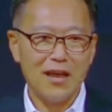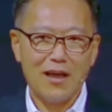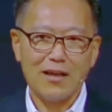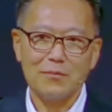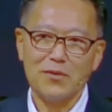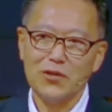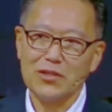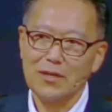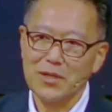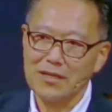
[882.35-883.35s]
How come every
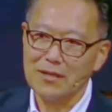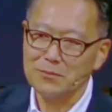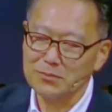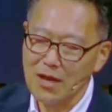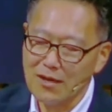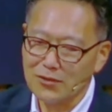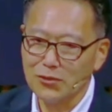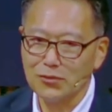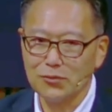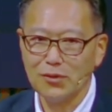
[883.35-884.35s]
time I come talk to
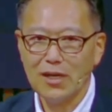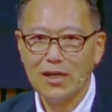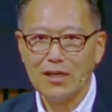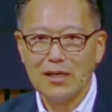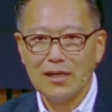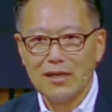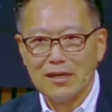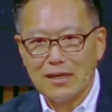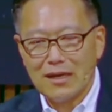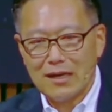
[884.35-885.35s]
you,
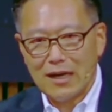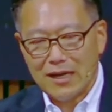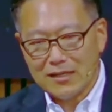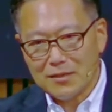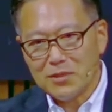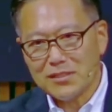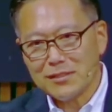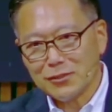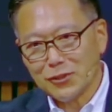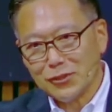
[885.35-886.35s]
I end up
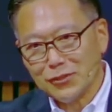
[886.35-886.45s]
listening to